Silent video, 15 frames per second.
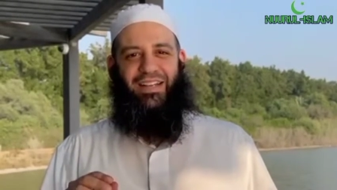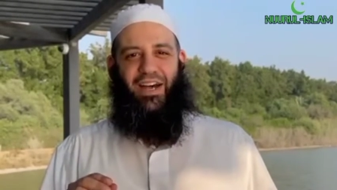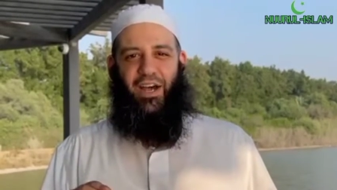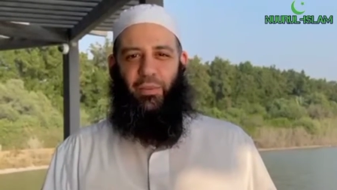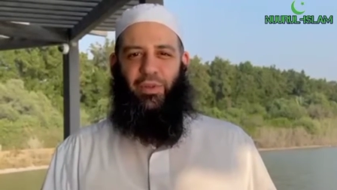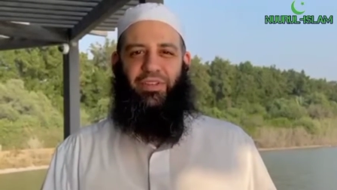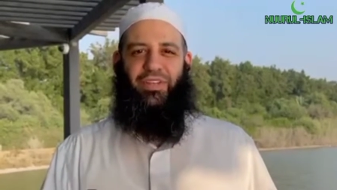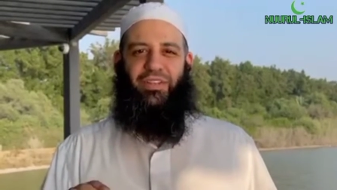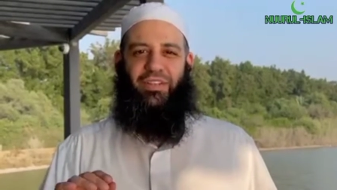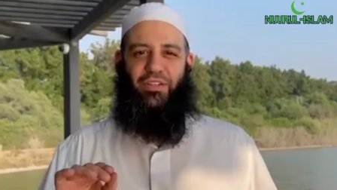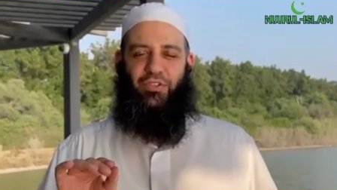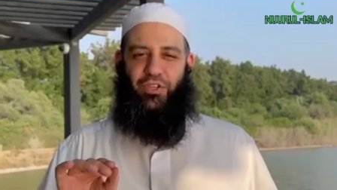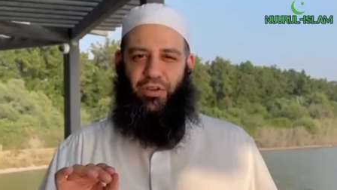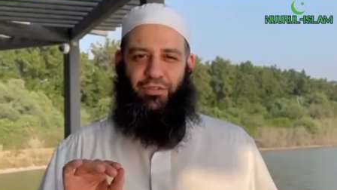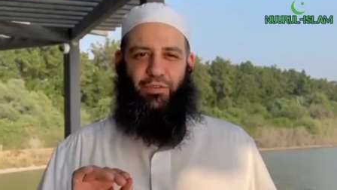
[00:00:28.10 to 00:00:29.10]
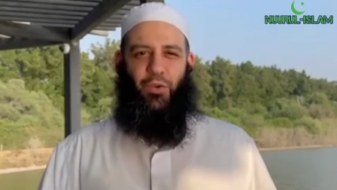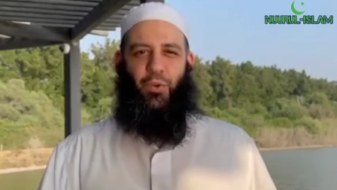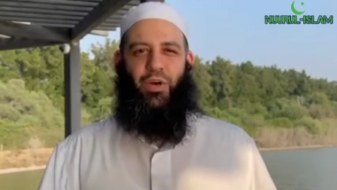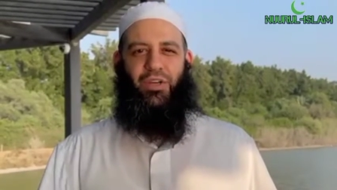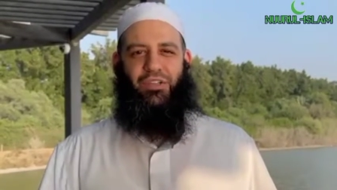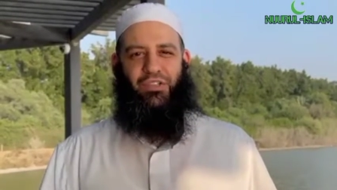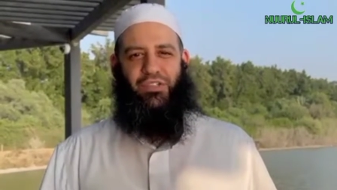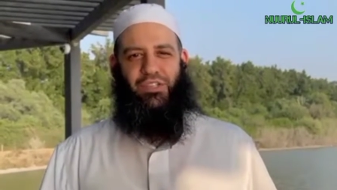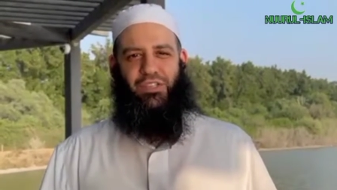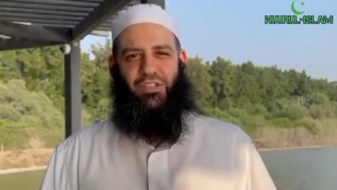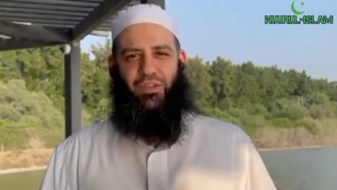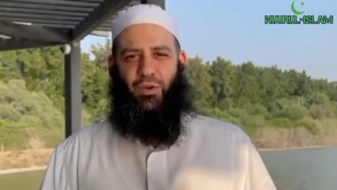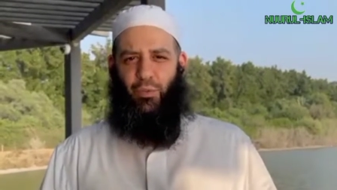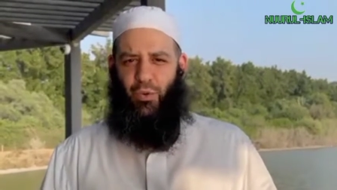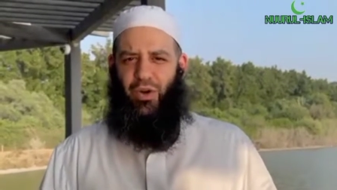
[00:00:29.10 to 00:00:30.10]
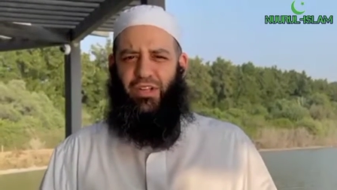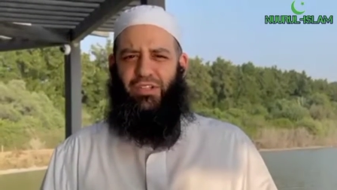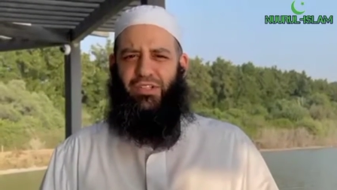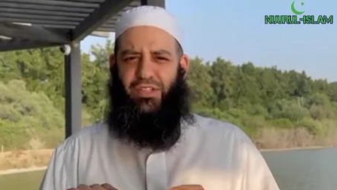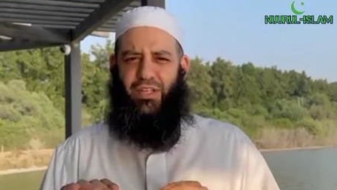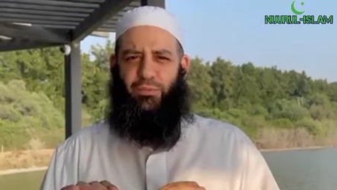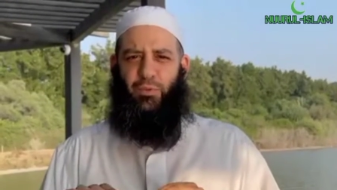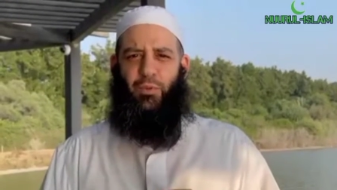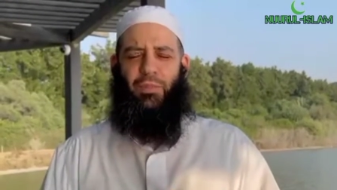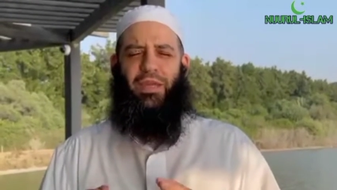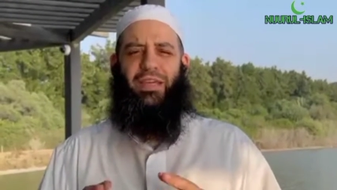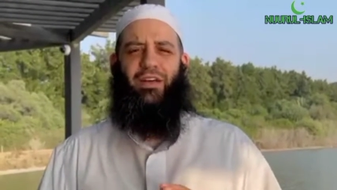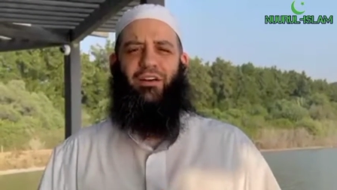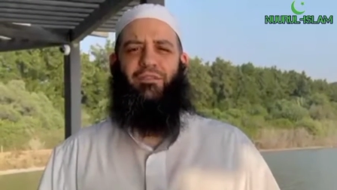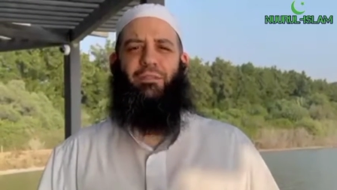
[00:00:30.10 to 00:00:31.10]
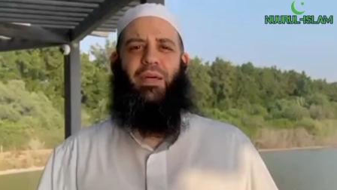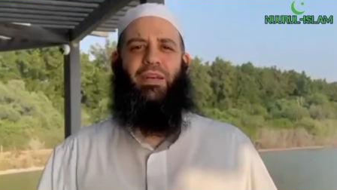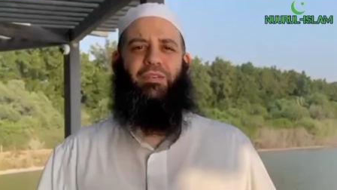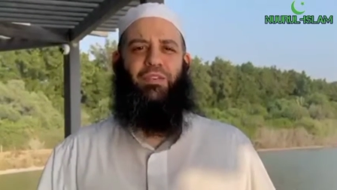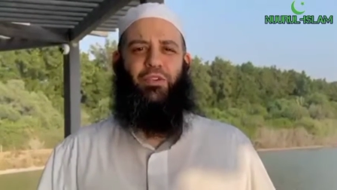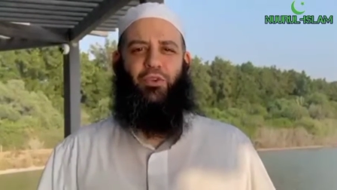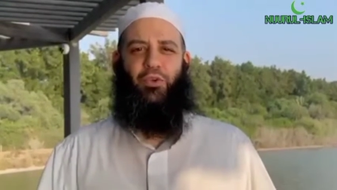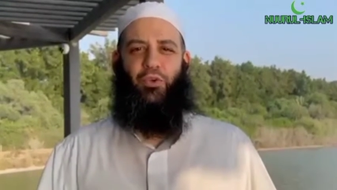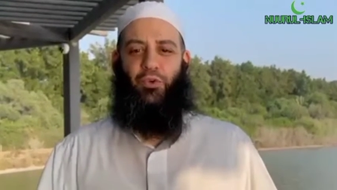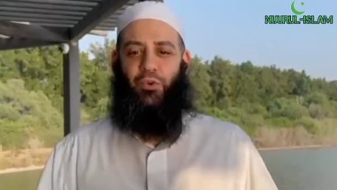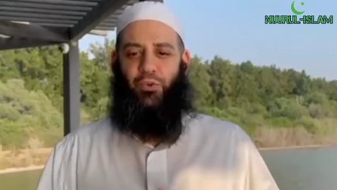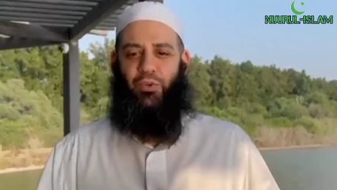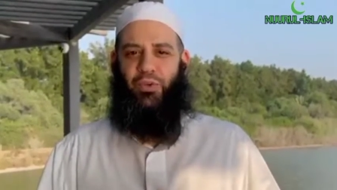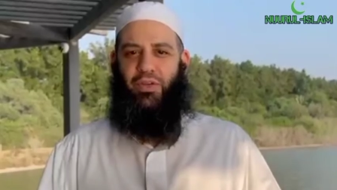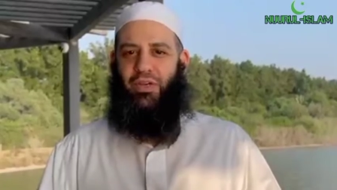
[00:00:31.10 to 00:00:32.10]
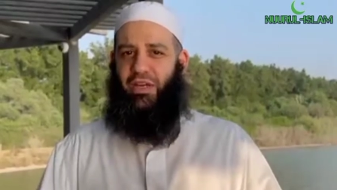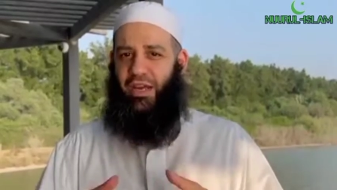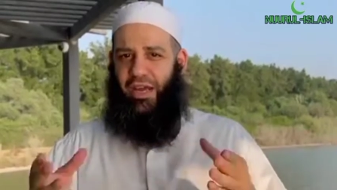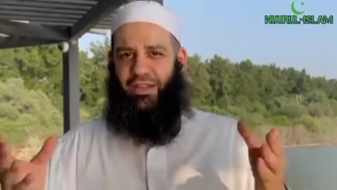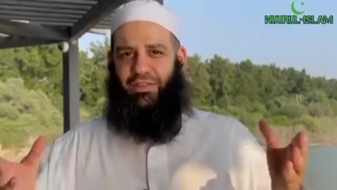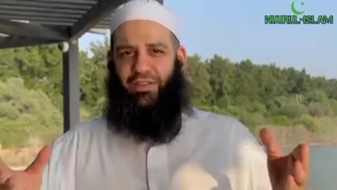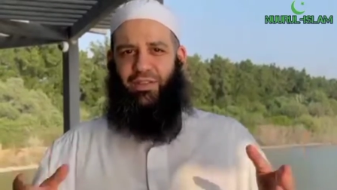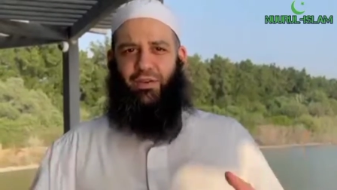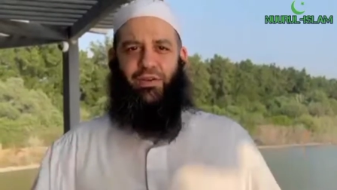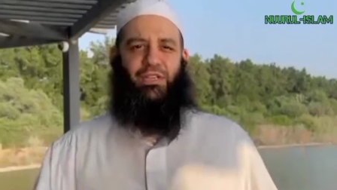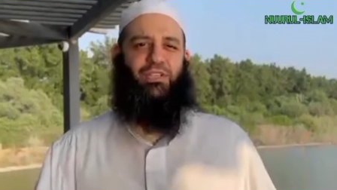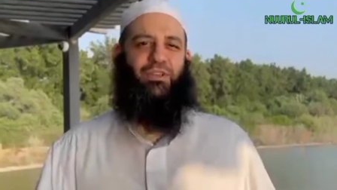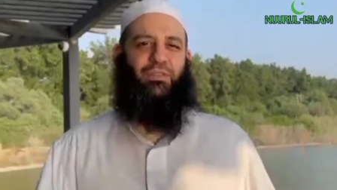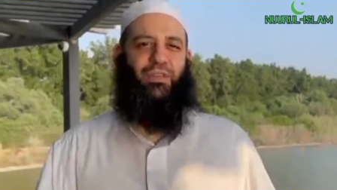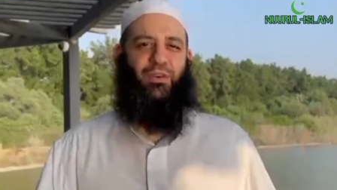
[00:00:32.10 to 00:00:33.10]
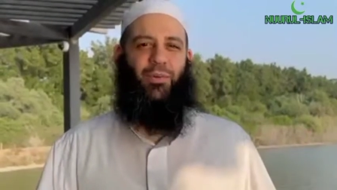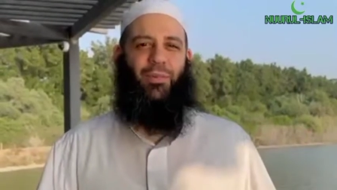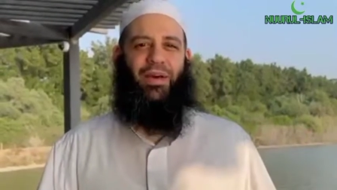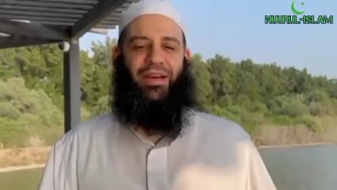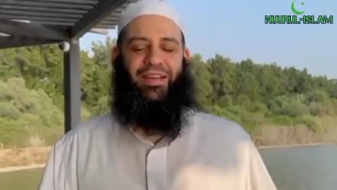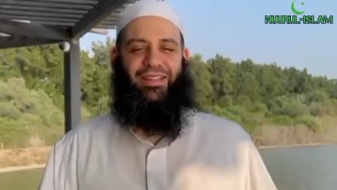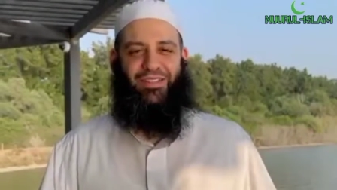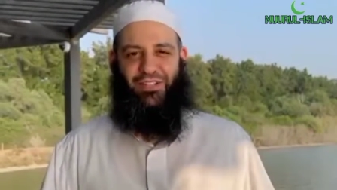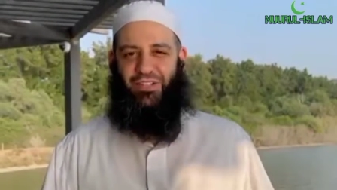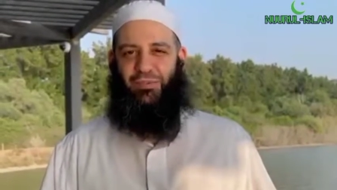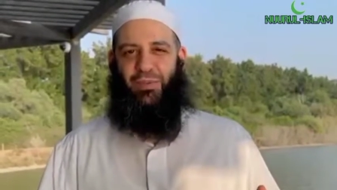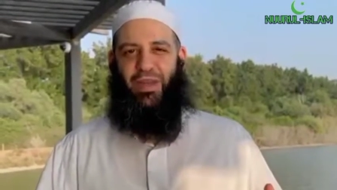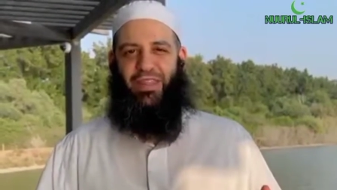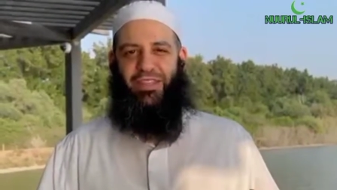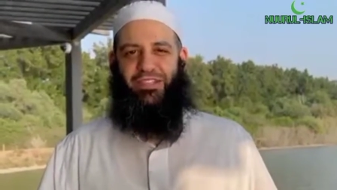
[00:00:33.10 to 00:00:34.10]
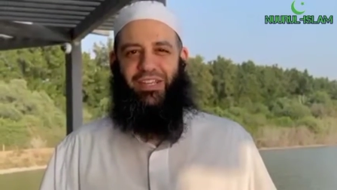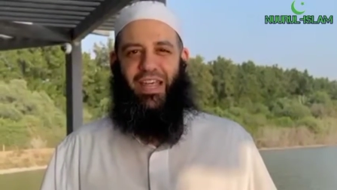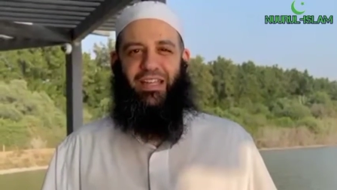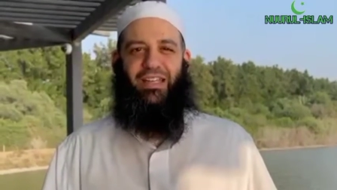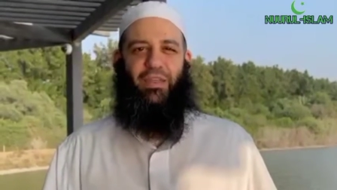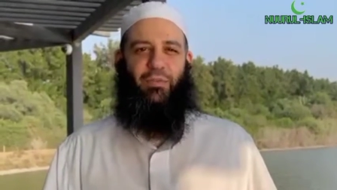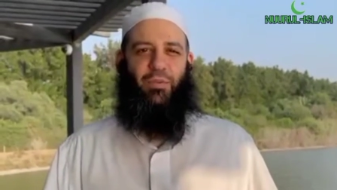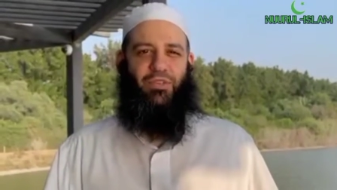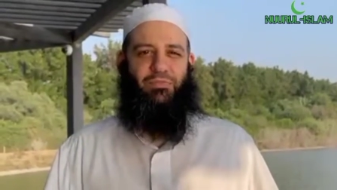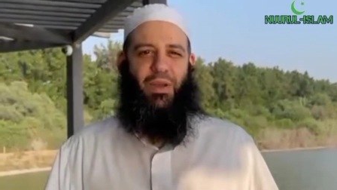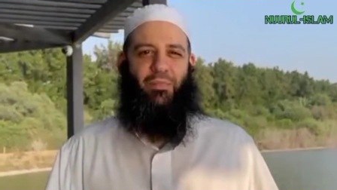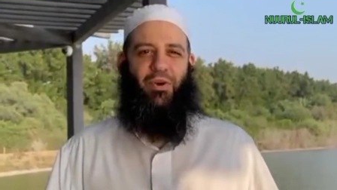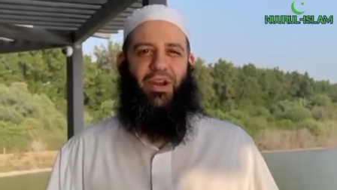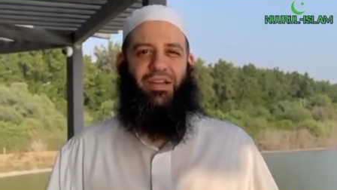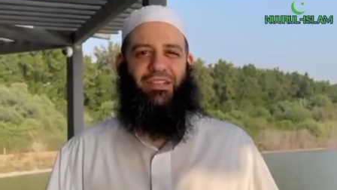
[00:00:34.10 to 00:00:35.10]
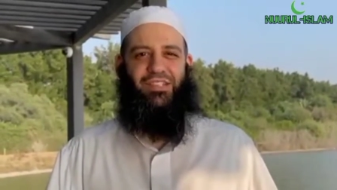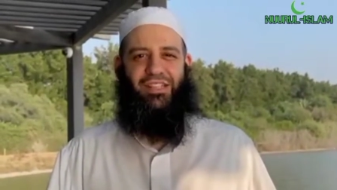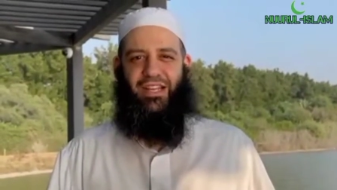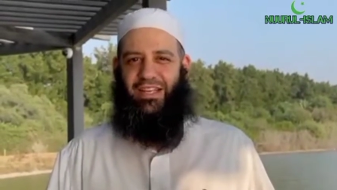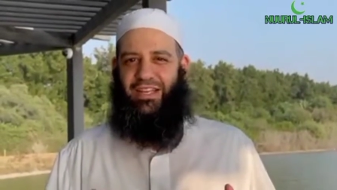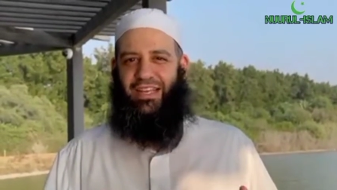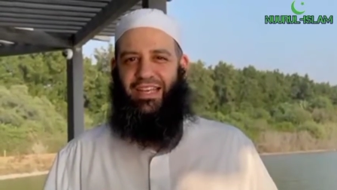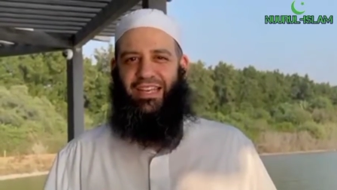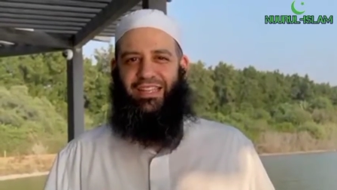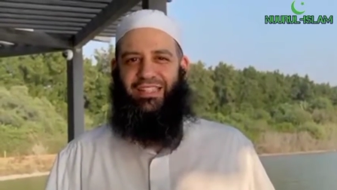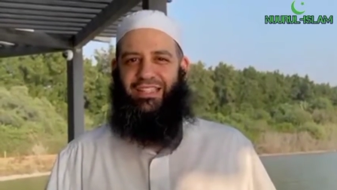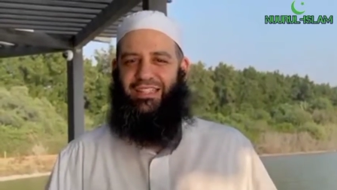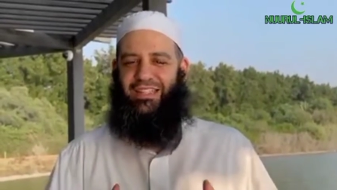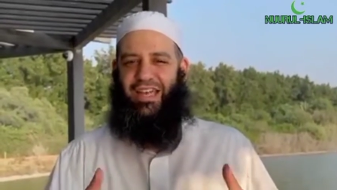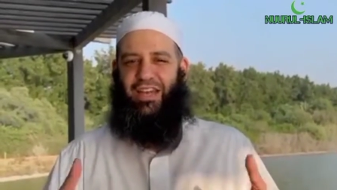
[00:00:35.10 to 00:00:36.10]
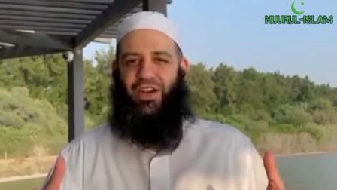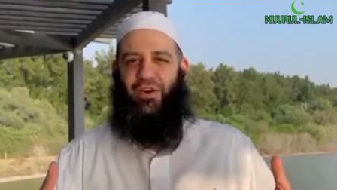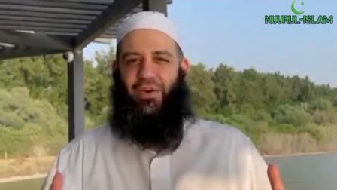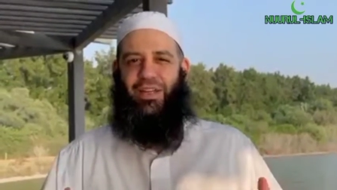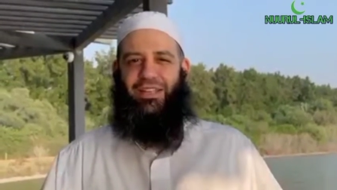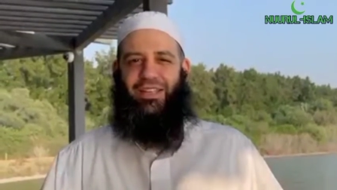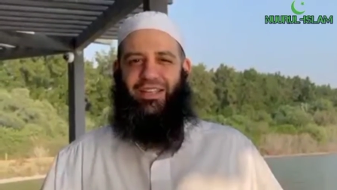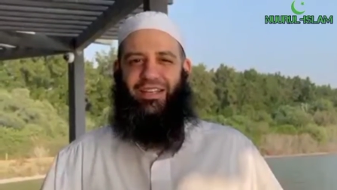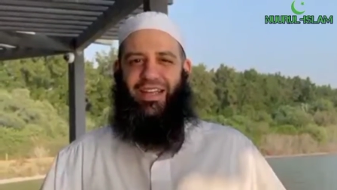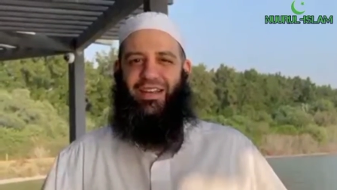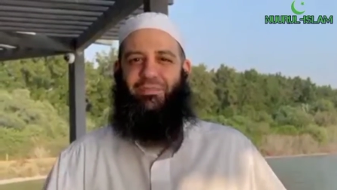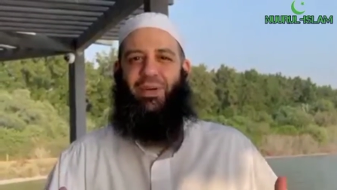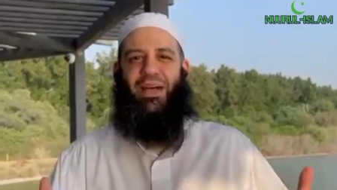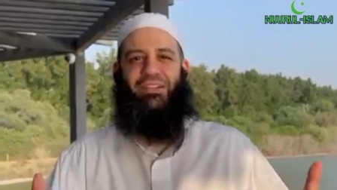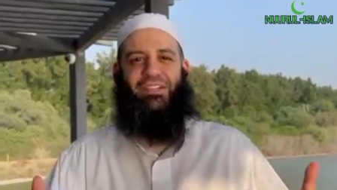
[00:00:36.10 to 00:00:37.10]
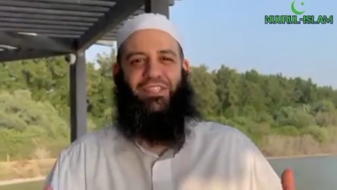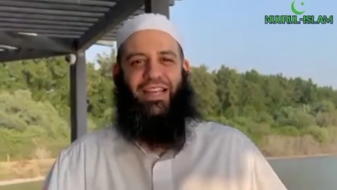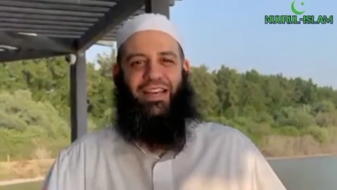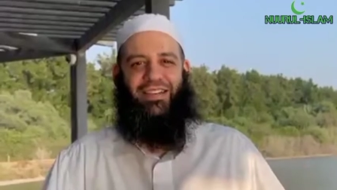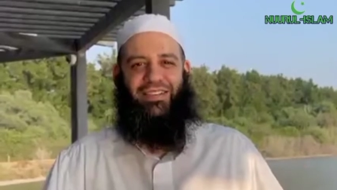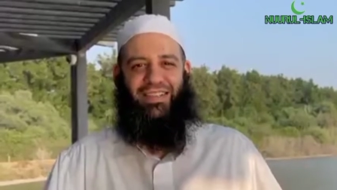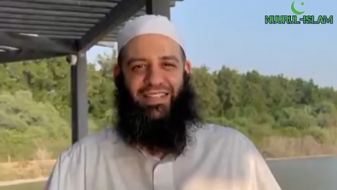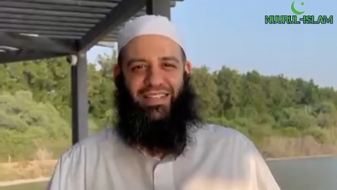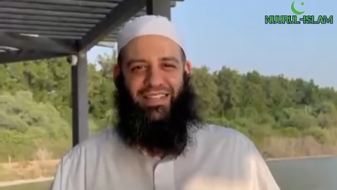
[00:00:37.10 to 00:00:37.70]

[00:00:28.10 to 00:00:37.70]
I want to teach you a few words words that will be of benefit to you and to the rest of the ummah. This is why this hadith was memorized and collected and narrated and passed down.